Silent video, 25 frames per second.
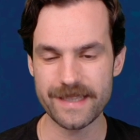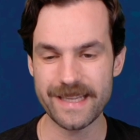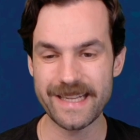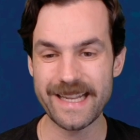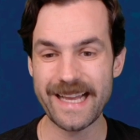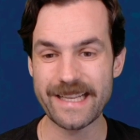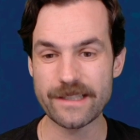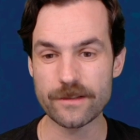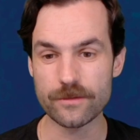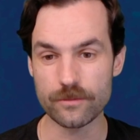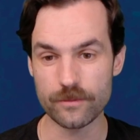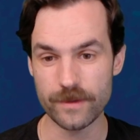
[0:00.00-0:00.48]
It
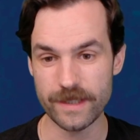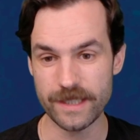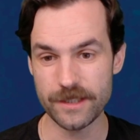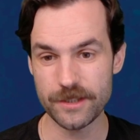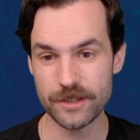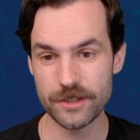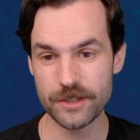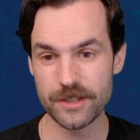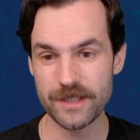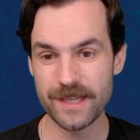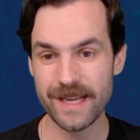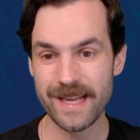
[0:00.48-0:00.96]
has
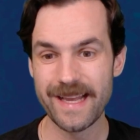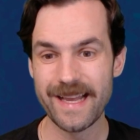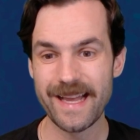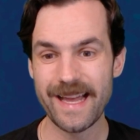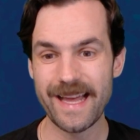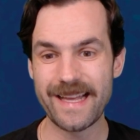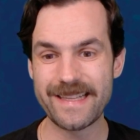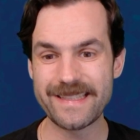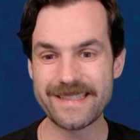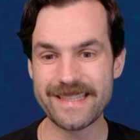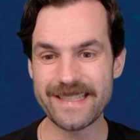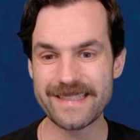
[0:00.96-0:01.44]
reach,
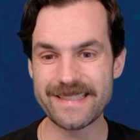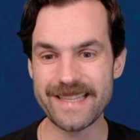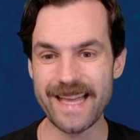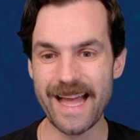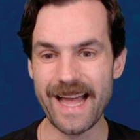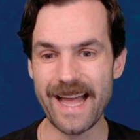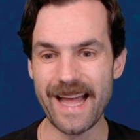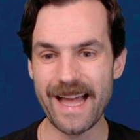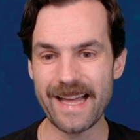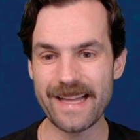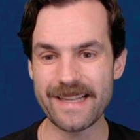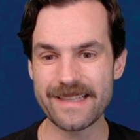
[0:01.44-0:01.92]
and it says
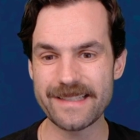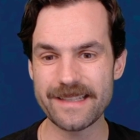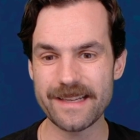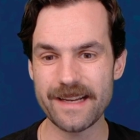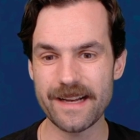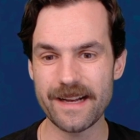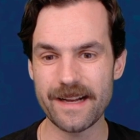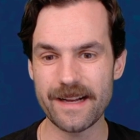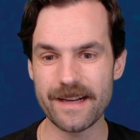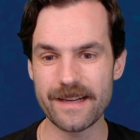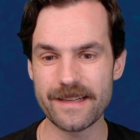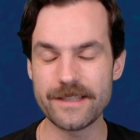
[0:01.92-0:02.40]
add,
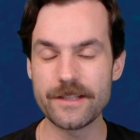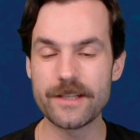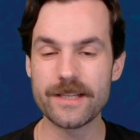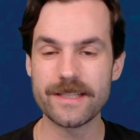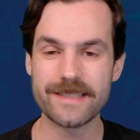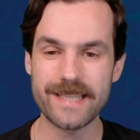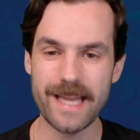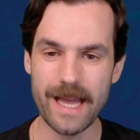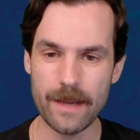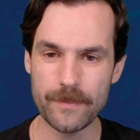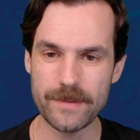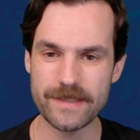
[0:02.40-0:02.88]
you can
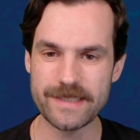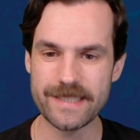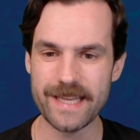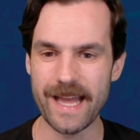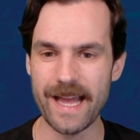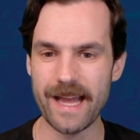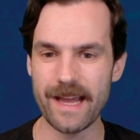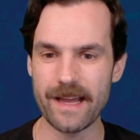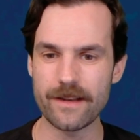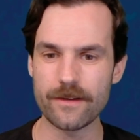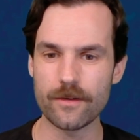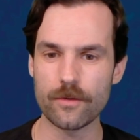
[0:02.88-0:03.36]
tap it to
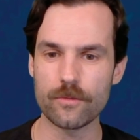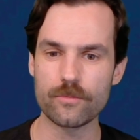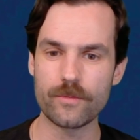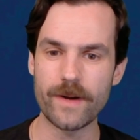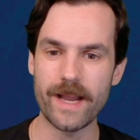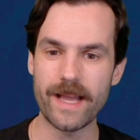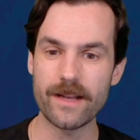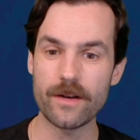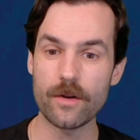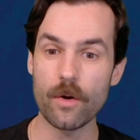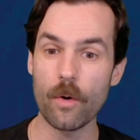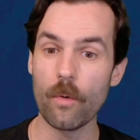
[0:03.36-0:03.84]
add
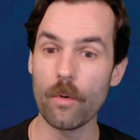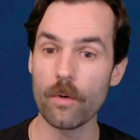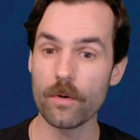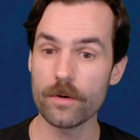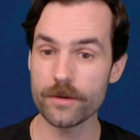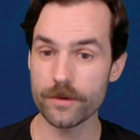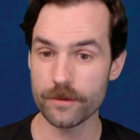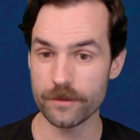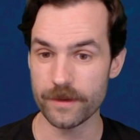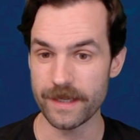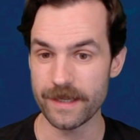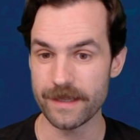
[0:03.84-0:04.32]
red or
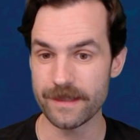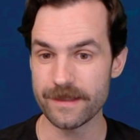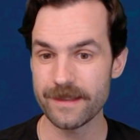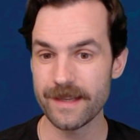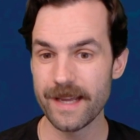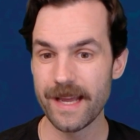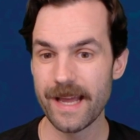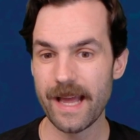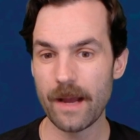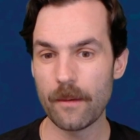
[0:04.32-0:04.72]
green.